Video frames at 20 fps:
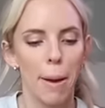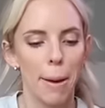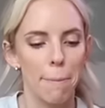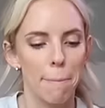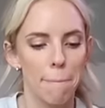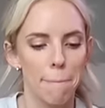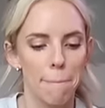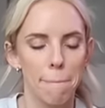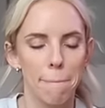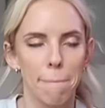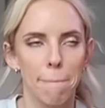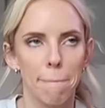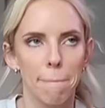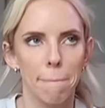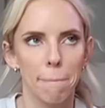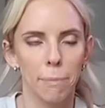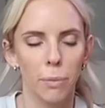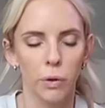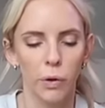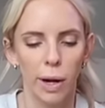my
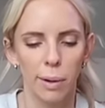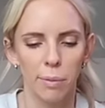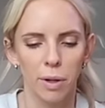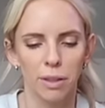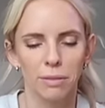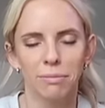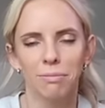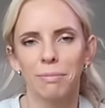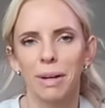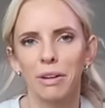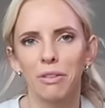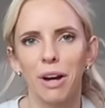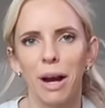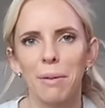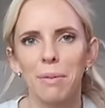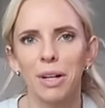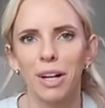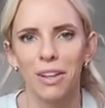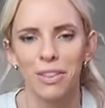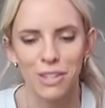grandma. My
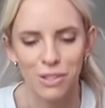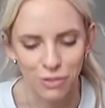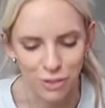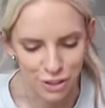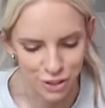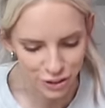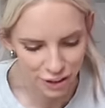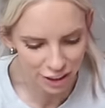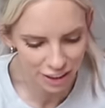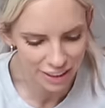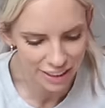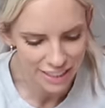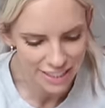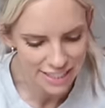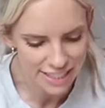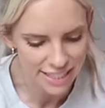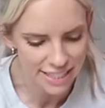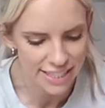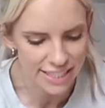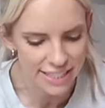grandma got this for Scarlett,
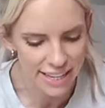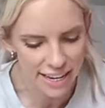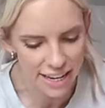and it is